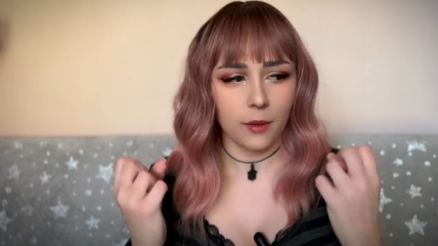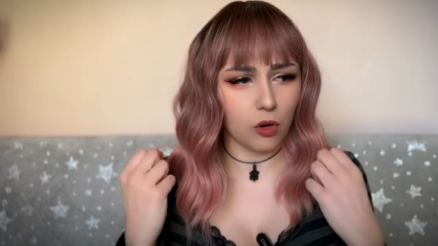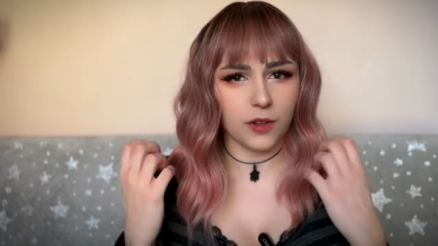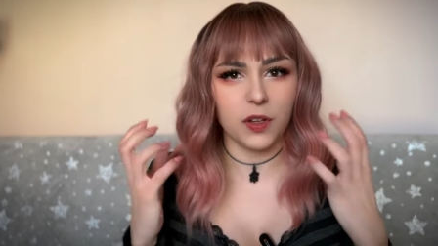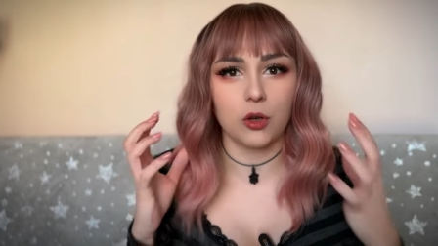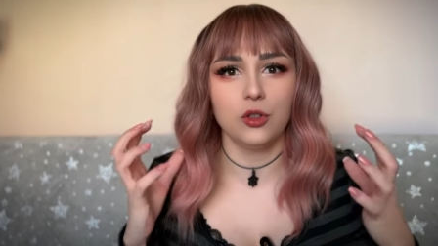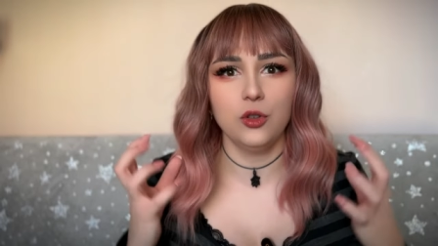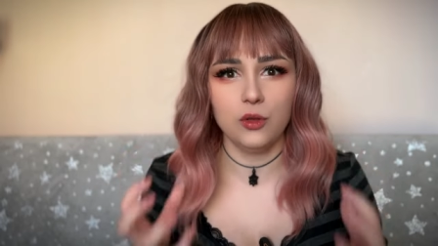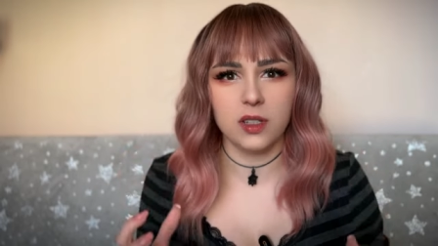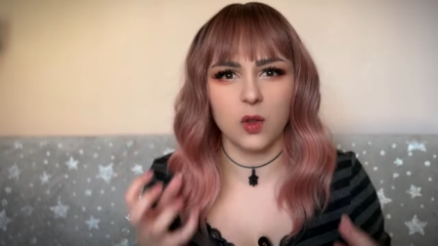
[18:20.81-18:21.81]
or if he could
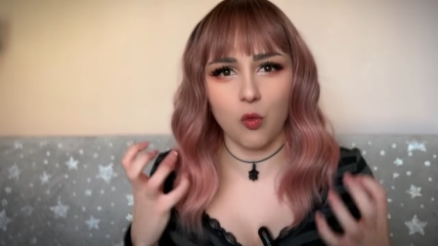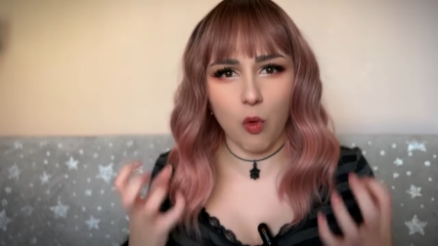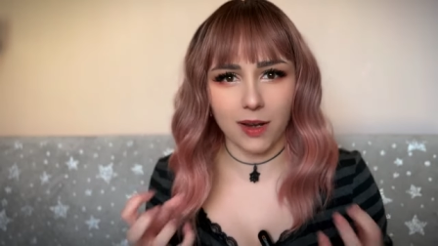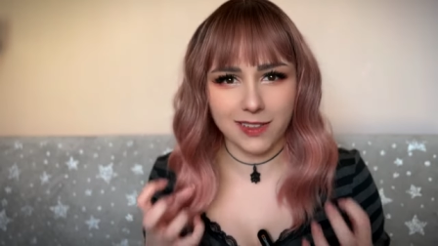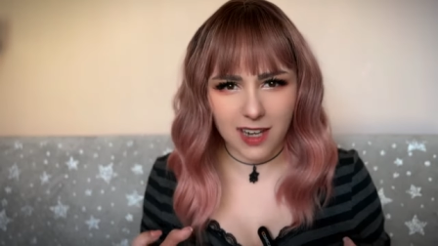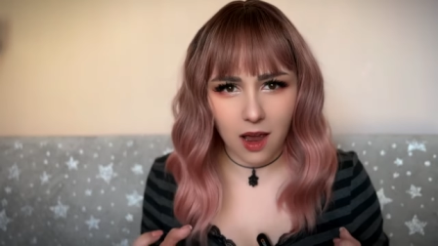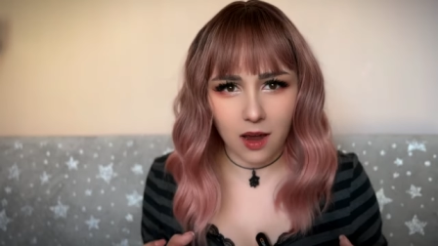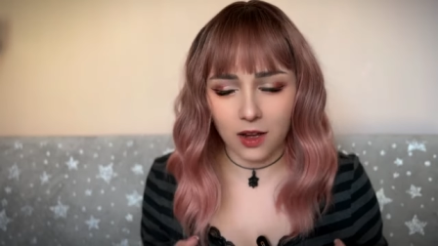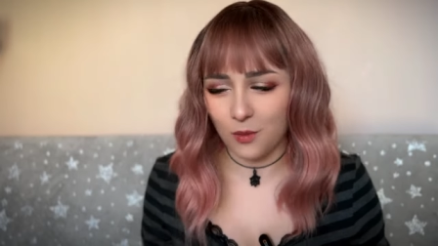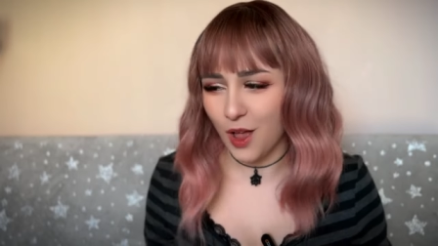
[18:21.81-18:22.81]
use it one
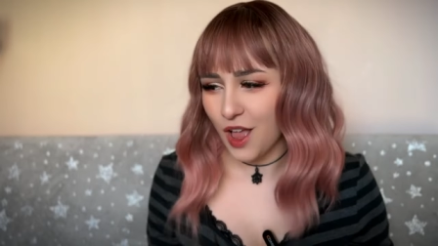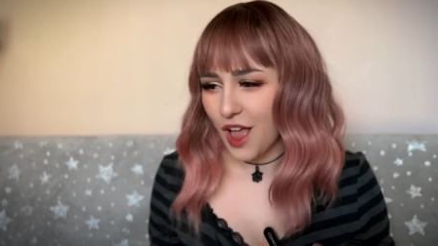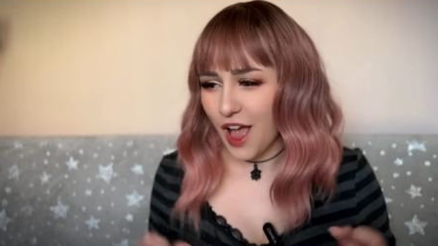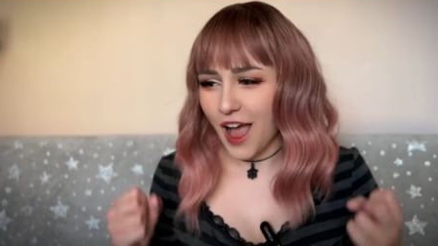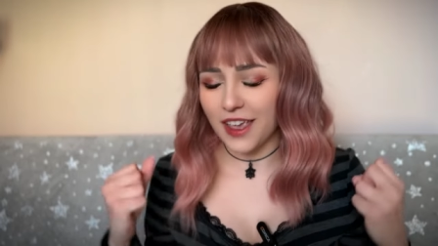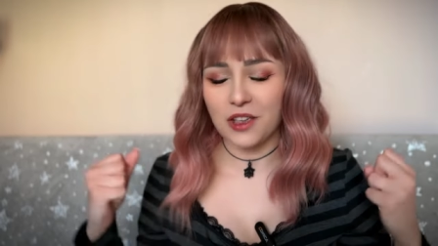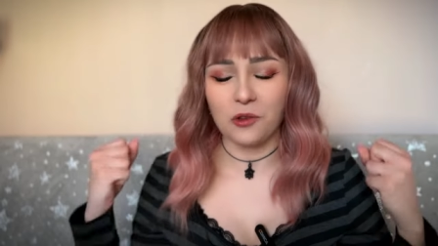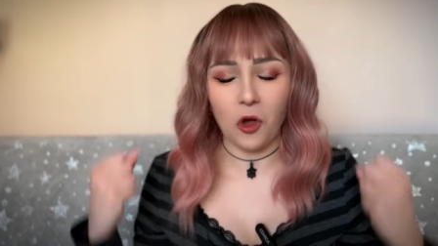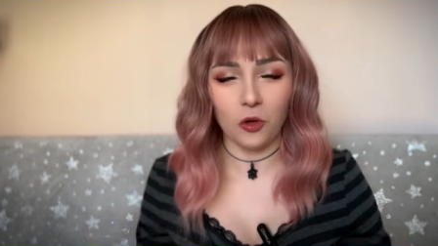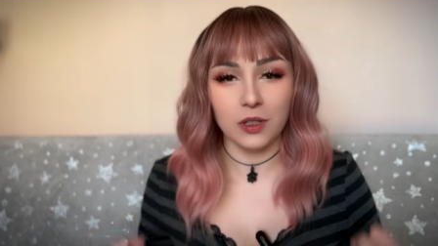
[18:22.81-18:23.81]
time, I can
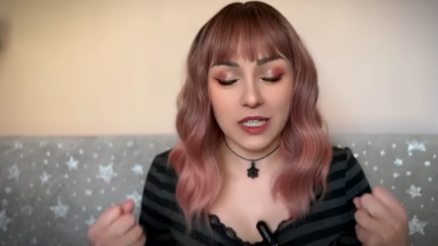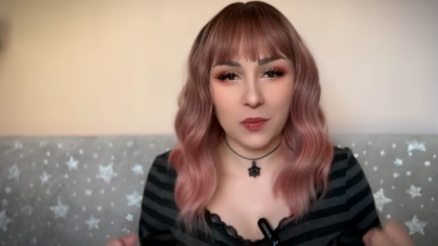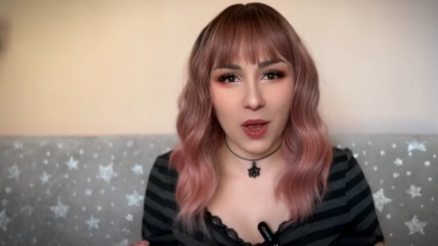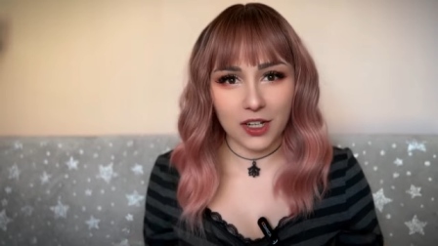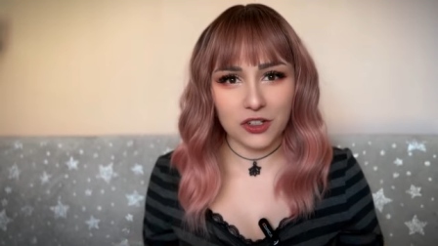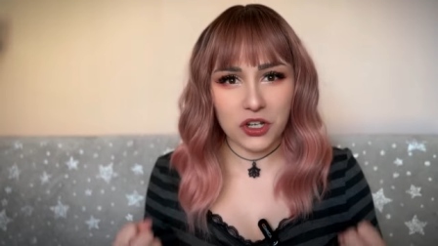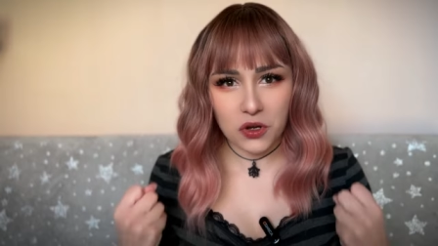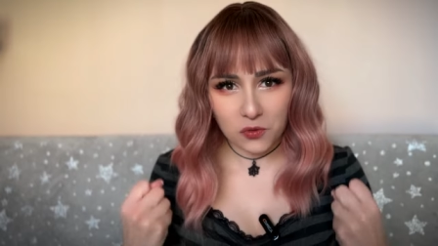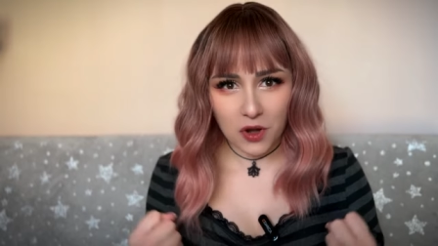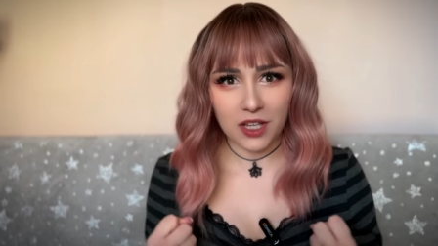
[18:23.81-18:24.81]
only imagine the
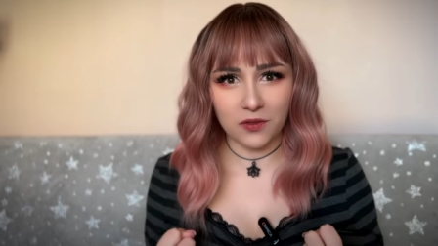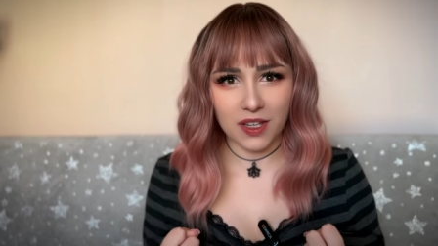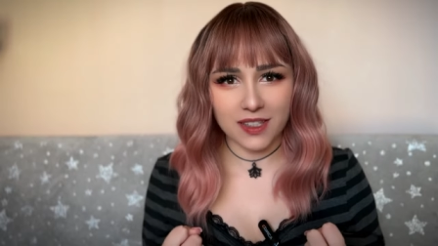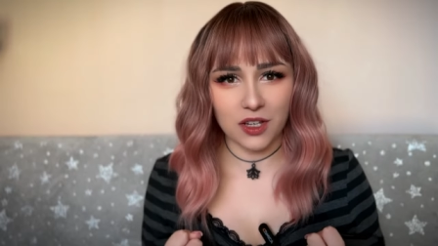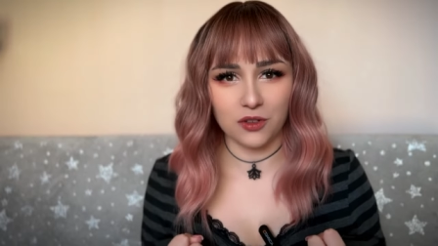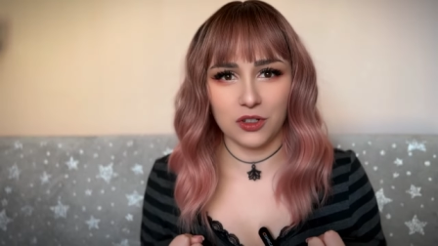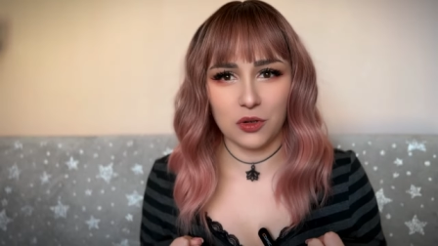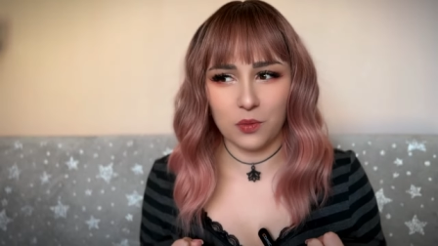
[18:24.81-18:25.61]
great things he could do.